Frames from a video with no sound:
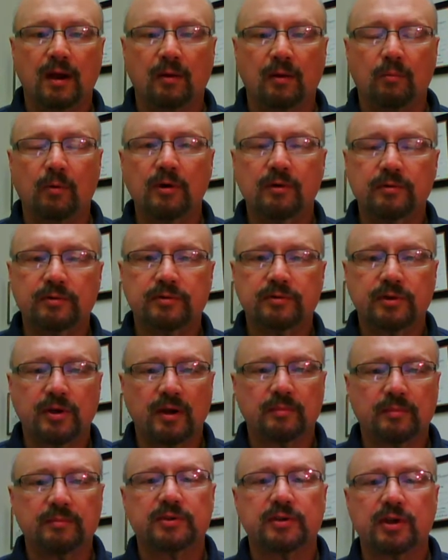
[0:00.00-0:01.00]
A workers'
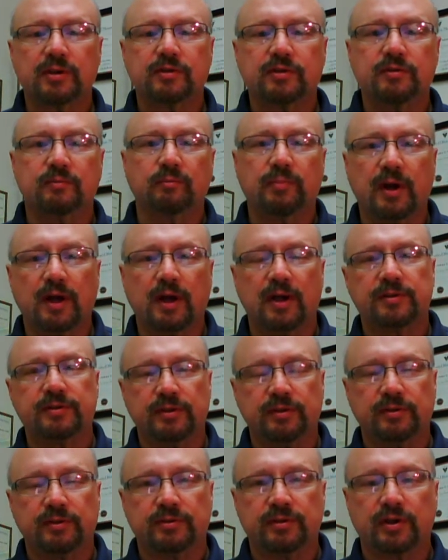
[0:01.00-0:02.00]
compensation
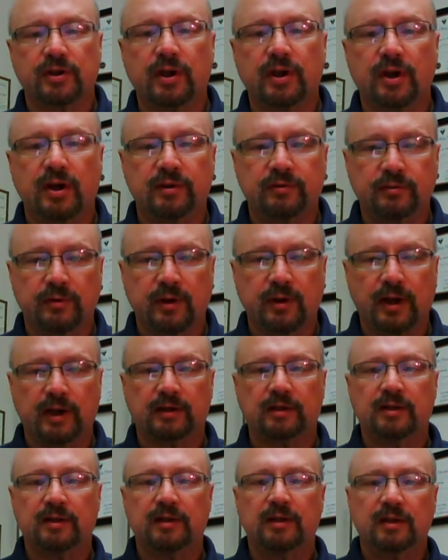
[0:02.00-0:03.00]
policy is a
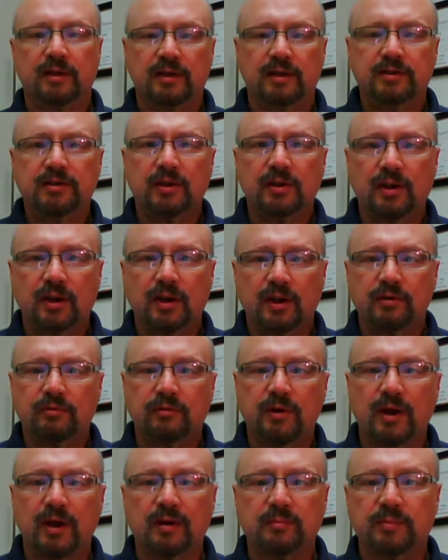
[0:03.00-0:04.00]
contract. It's a
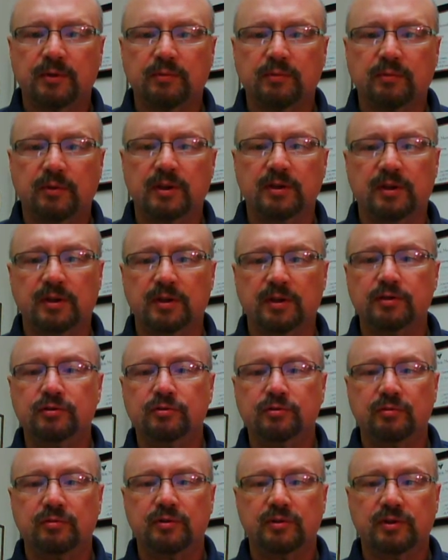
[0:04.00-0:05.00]
contract between the
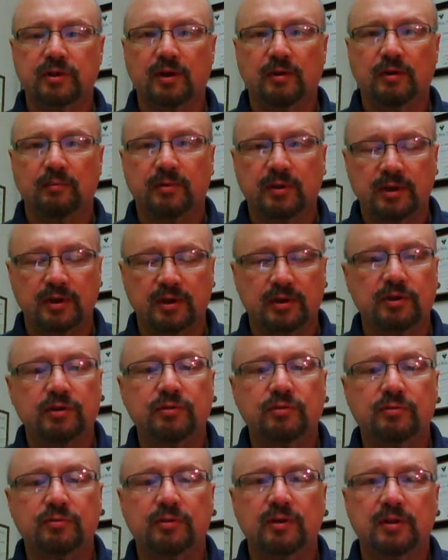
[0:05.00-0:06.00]
insurance company
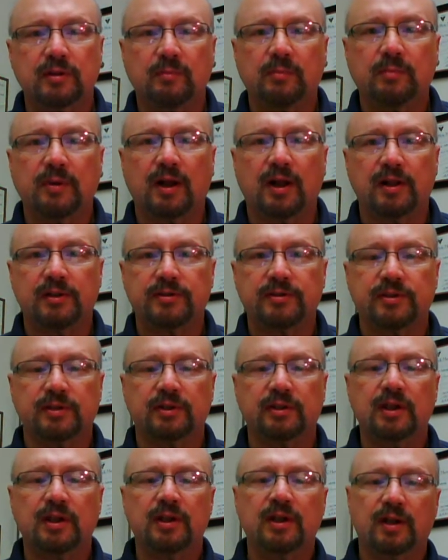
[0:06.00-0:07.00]
issuing the
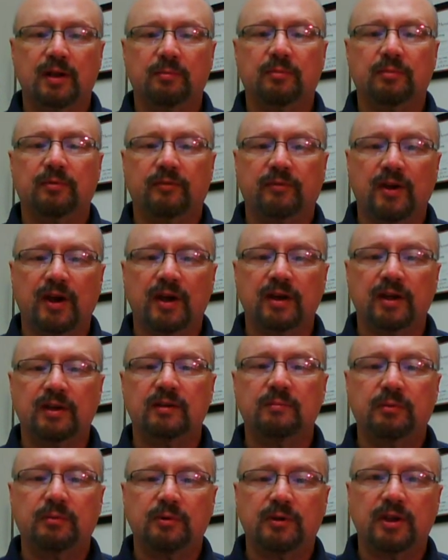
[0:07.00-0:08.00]
policy and
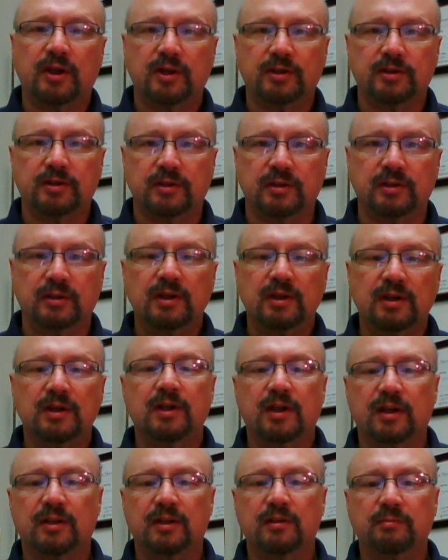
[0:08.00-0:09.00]
providing protection
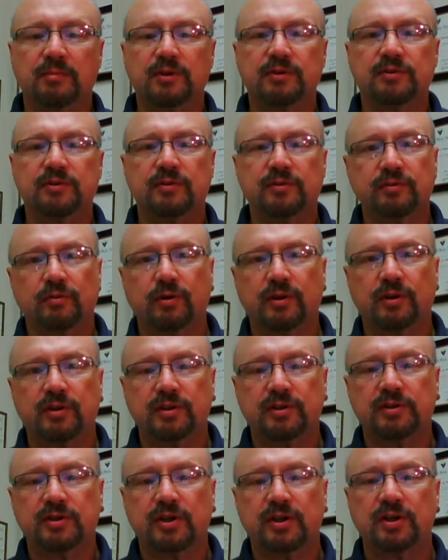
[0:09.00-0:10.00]
and the business
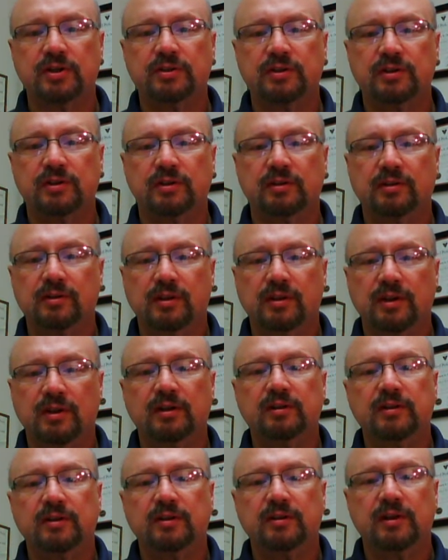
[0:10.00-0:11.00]
organization,
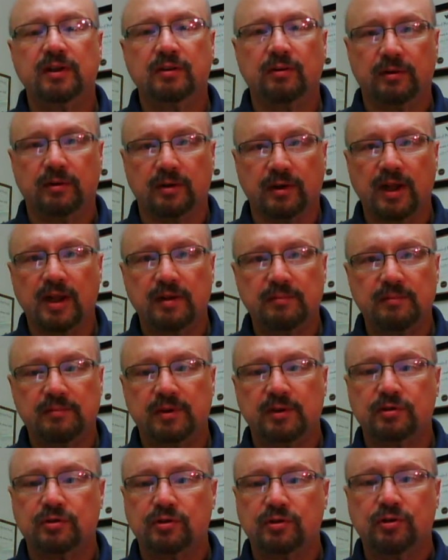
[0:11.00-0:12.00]
entity, or named
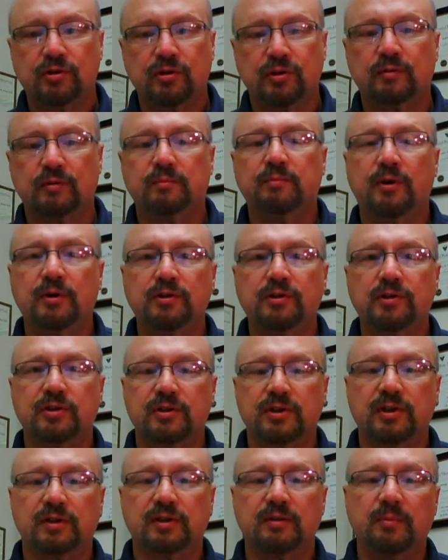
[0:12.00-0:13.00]
insured
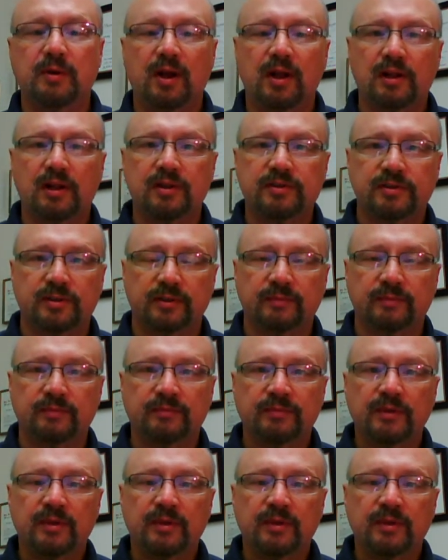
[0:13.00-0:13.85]
purchasing the policy.